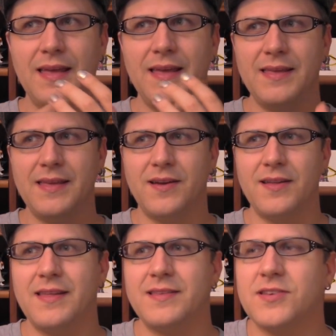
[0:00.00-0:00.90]

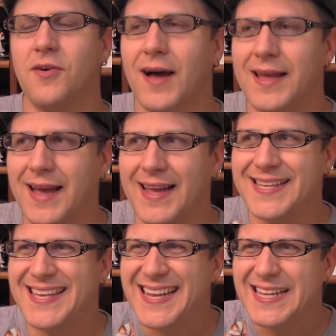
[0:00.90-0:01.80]
Yeah, so, I
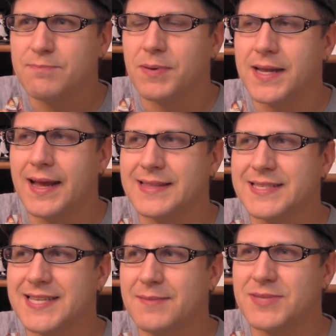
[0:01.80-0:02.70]
get it, but
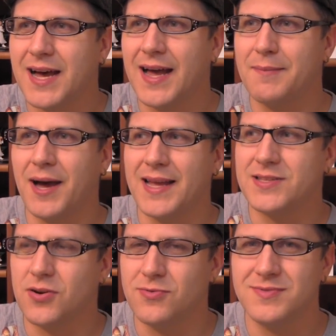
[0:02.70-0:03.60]
at the same time, I
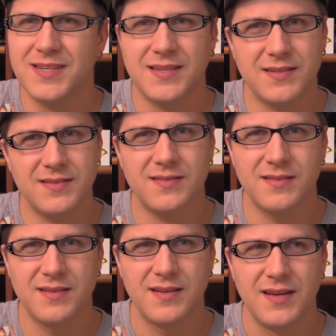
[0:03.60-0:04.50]
don't
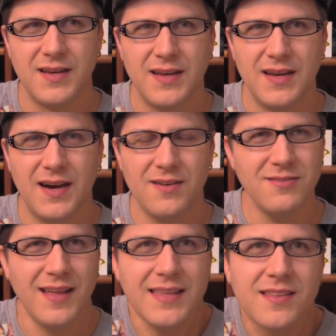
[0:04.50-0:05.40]

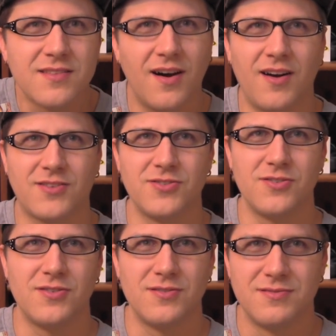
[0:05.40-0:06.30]
like the
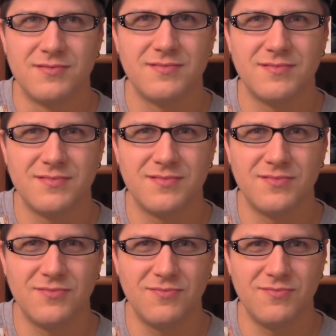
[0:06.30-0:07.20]
Doctor
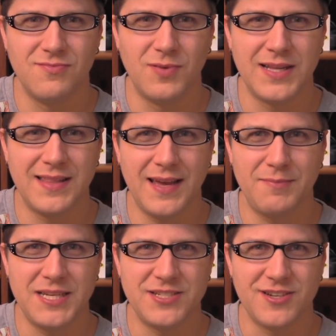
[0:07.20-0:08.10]
with
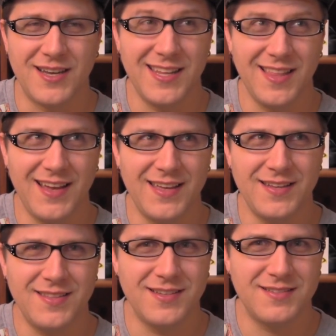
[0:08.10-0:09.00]
amnesia. I didn't like
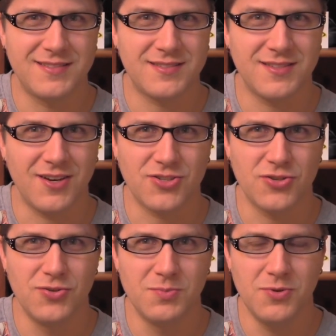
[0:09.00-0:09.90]
it in the
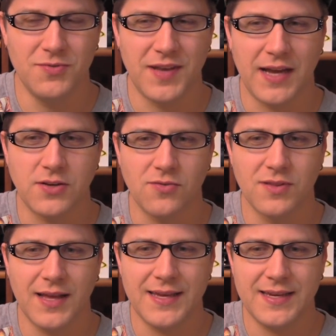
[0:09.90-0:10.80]
Doctor Who movie. I
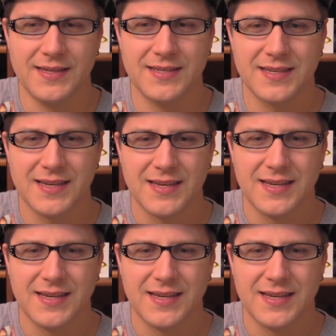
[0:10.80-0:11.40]
don't like it,